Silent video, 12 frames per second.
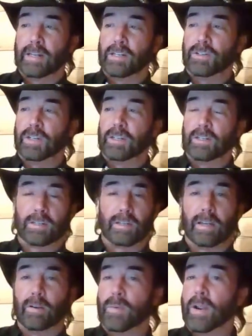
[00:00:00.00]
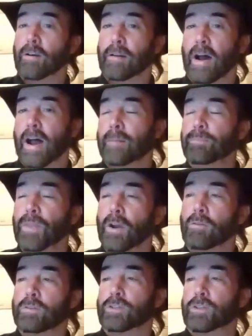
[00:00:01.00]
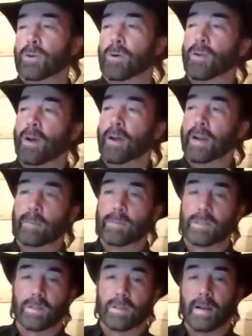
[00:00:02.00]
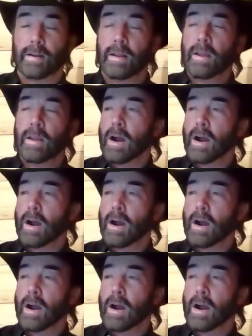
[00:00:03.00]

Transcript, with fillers: And as you can see, we are not oversold on Amazon